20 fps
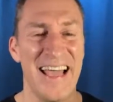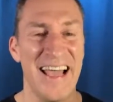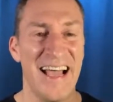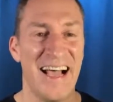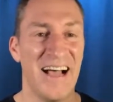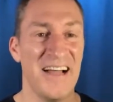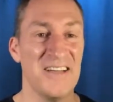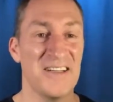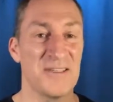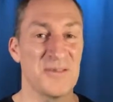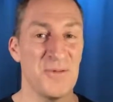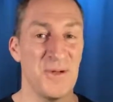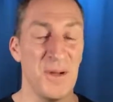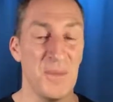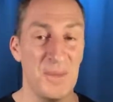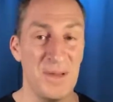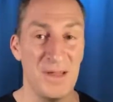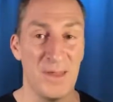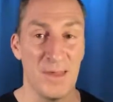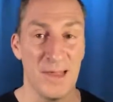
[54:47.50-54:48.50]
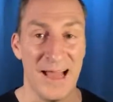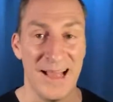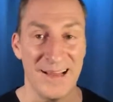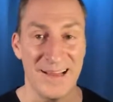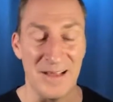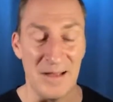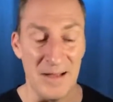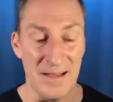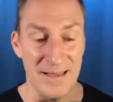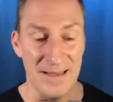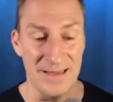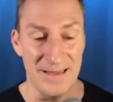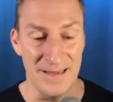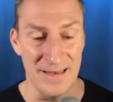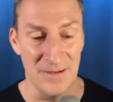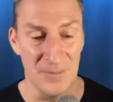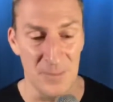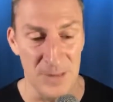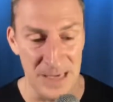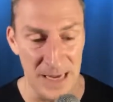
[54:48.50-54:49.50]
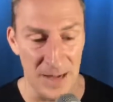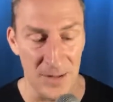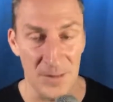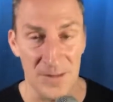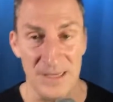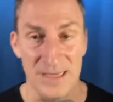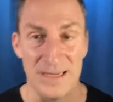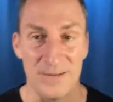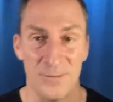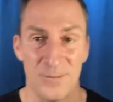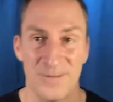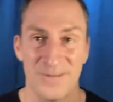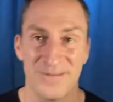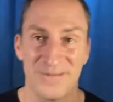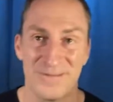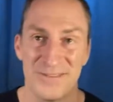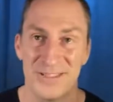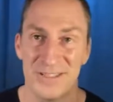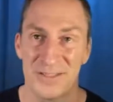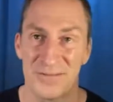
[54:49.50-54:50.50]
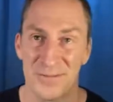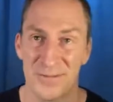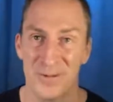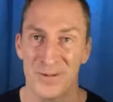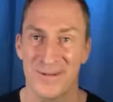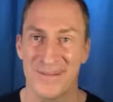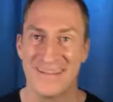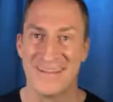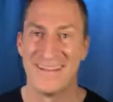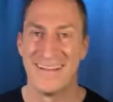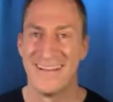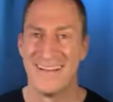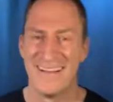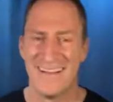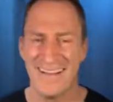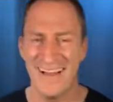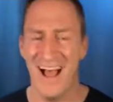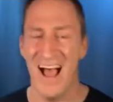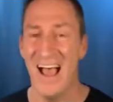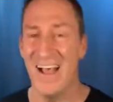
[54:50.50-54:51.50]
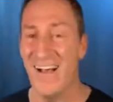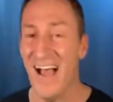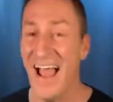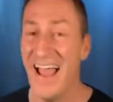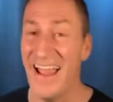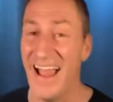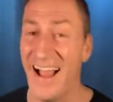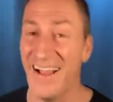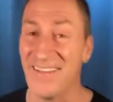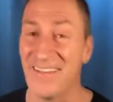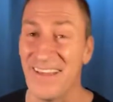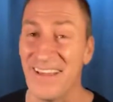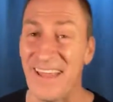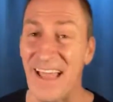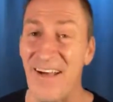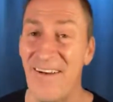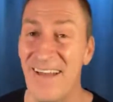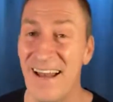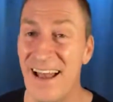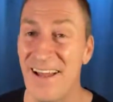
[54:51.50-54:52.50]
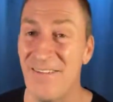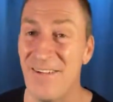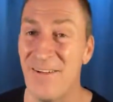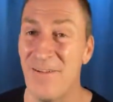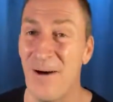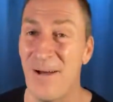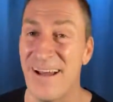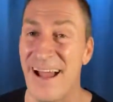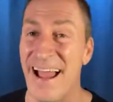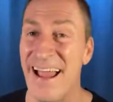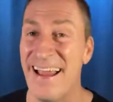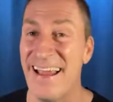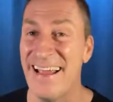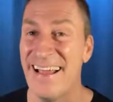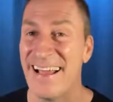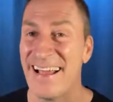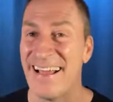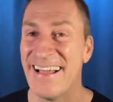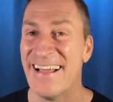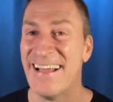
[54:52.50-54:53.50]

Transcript: I just want to be that guy in reality, just for a little. Oh, hey, how's it going, everybody?